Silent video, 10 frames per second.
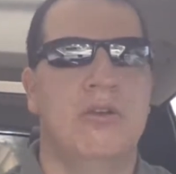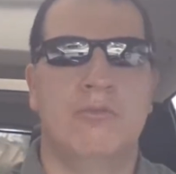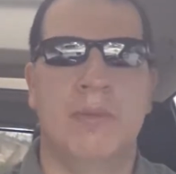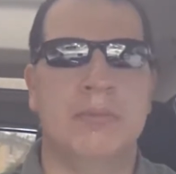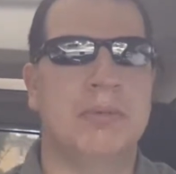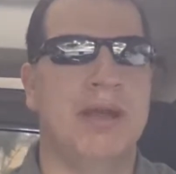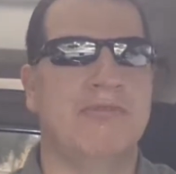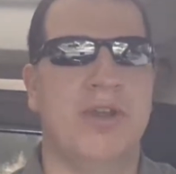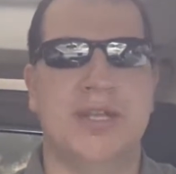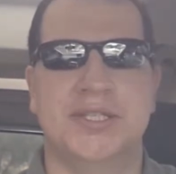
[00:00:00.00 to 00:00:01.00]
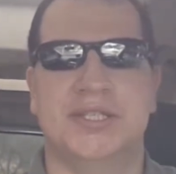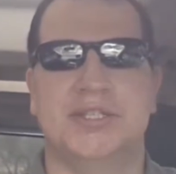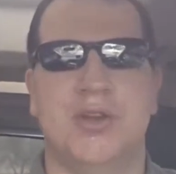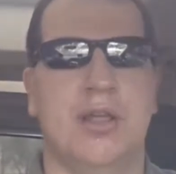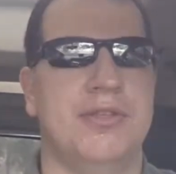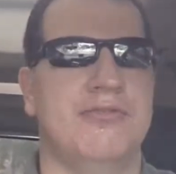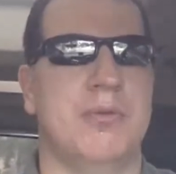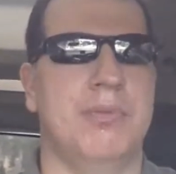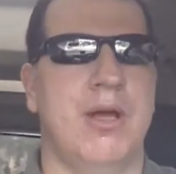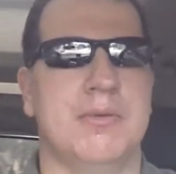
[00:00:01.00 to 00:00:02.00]
Remember, my friends, this is Jonathan
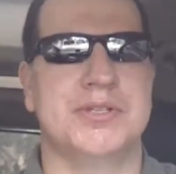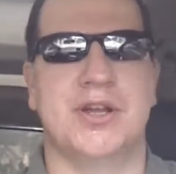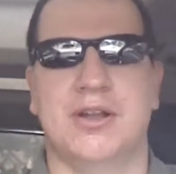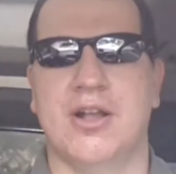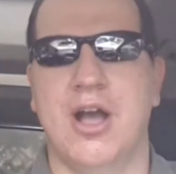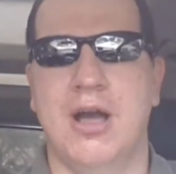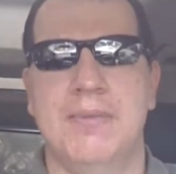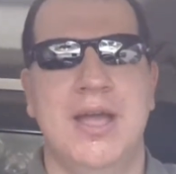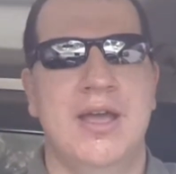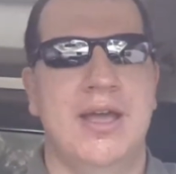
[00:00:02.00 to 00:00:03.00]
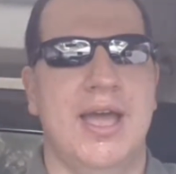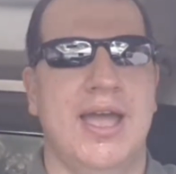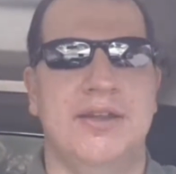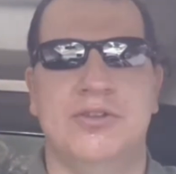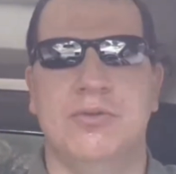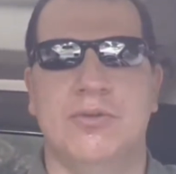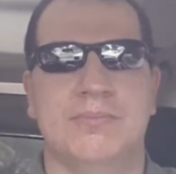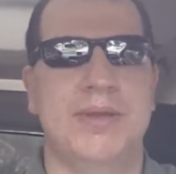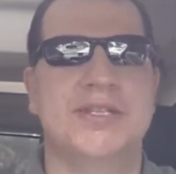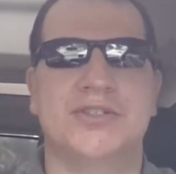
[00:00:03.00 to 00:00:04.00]
from blogwithjon.com, and to
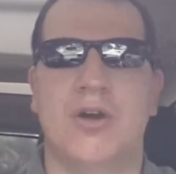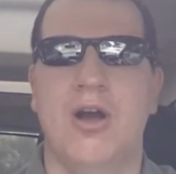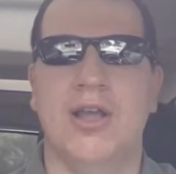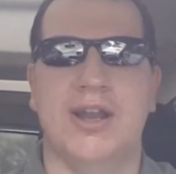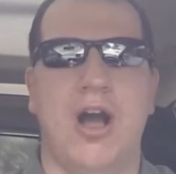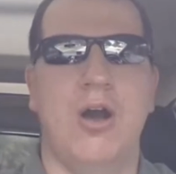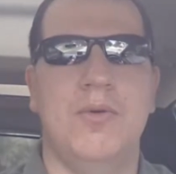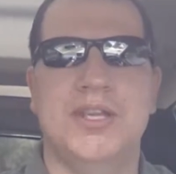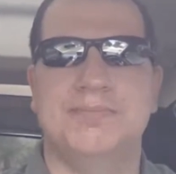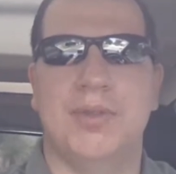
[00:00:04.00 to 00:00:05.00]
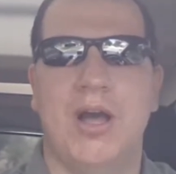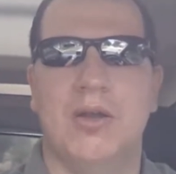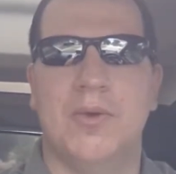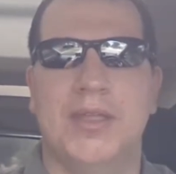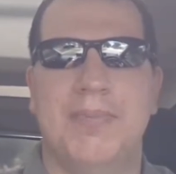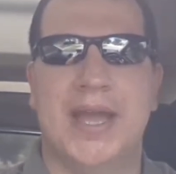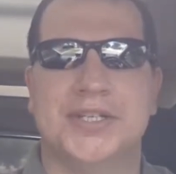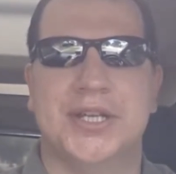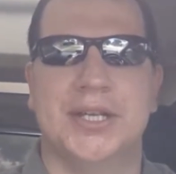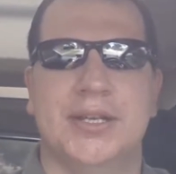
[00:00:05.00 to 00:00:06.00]
be strong and always blog with
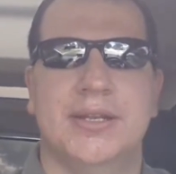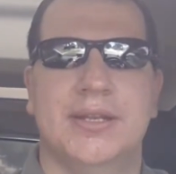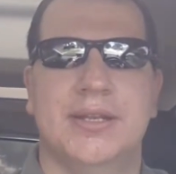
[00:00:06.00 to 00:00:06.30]
passion.